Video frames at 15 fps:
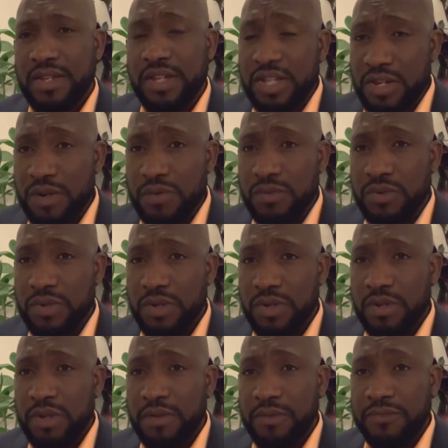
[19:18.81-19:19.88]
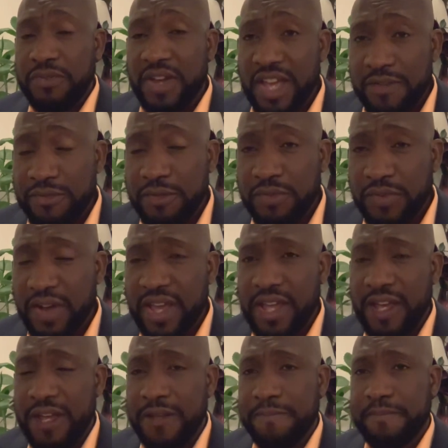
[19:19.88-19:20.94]
You know, fire for
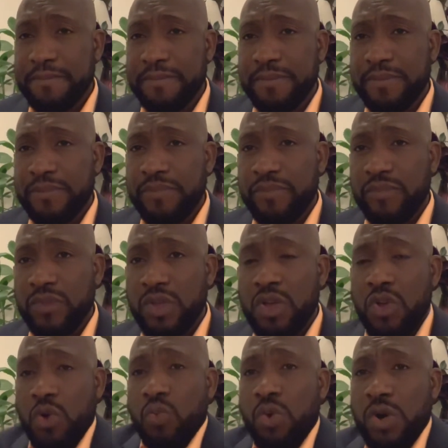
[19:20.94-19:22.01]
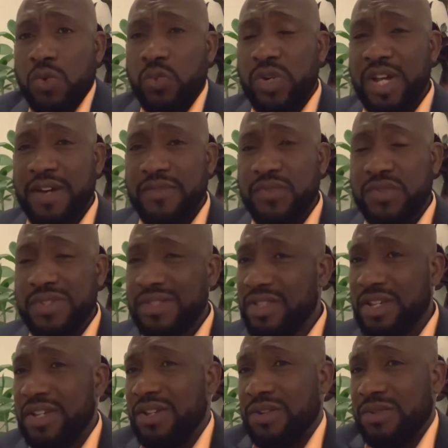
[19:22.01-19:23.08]
fire. One would have,
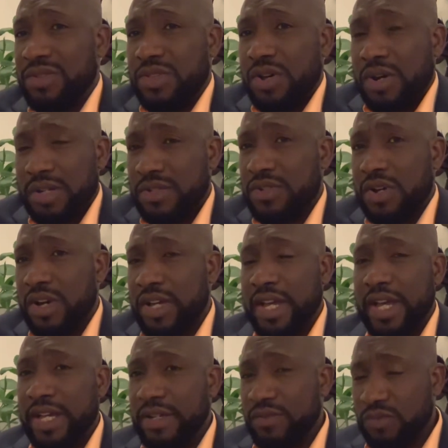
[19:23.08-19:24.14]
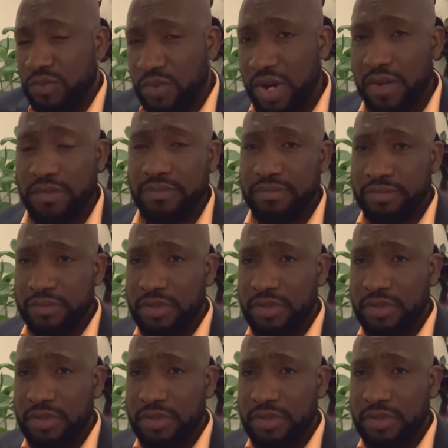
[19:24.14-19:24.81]
thought, okay, well,